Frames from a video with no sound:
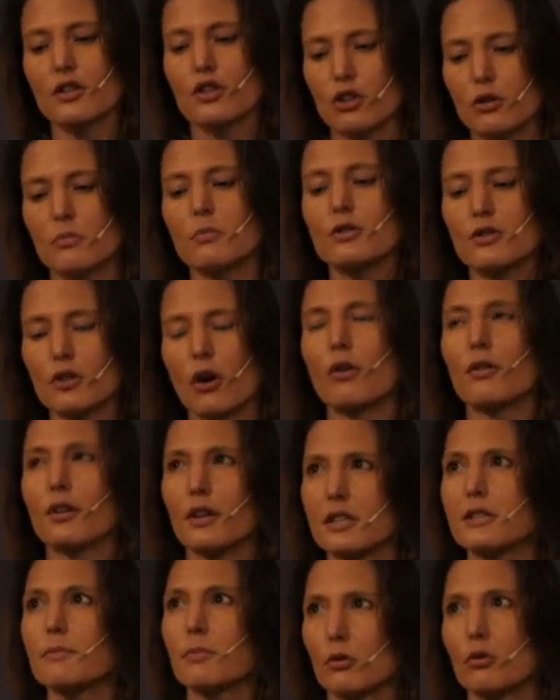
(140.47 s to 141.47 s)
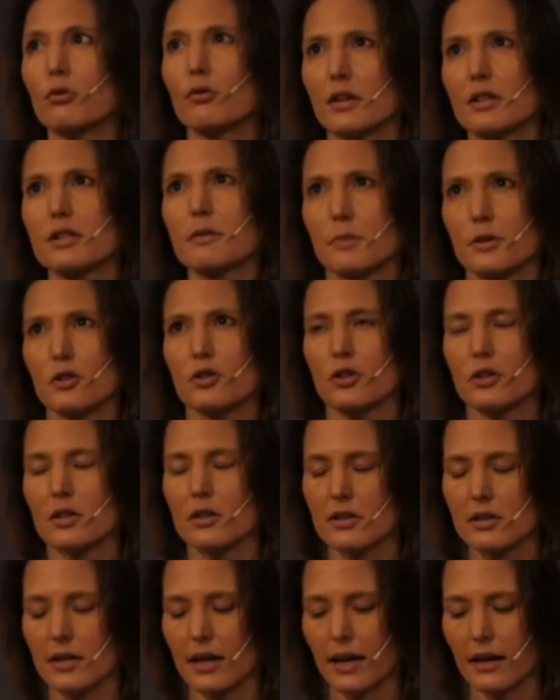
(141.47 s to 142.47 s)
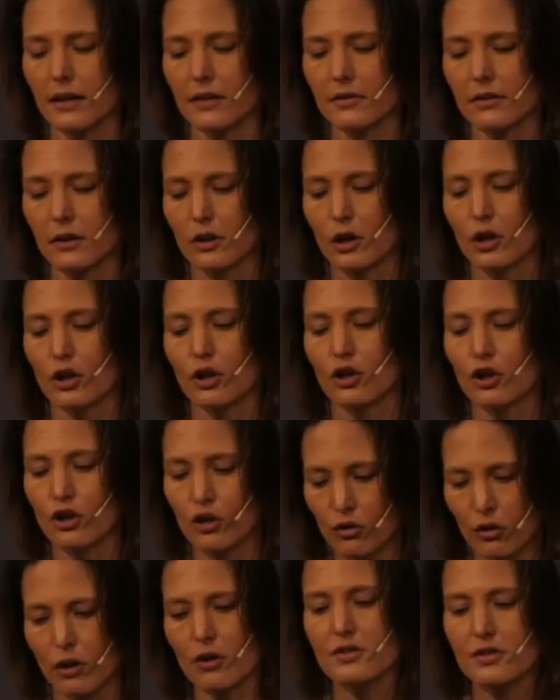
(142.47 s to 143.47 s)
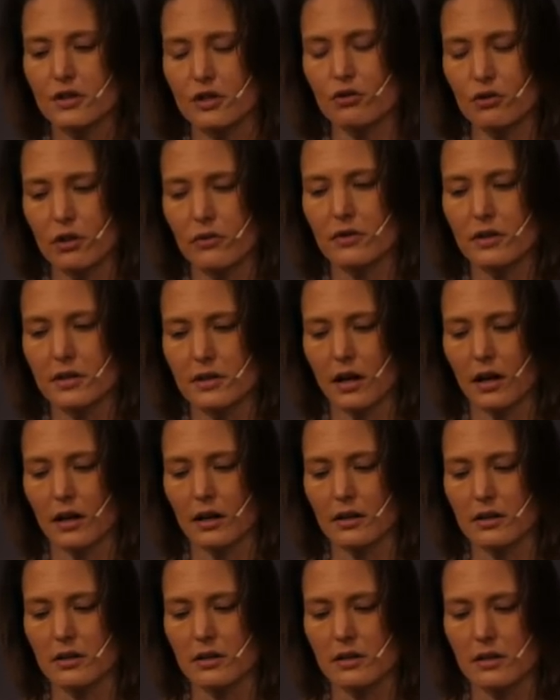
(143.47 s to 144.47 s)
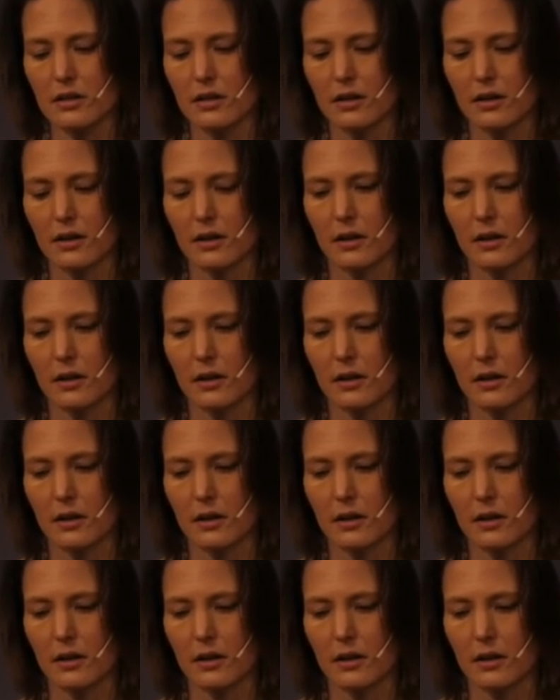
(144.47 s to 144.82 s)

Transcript: Humans are an exploring species, and curiosity-driven science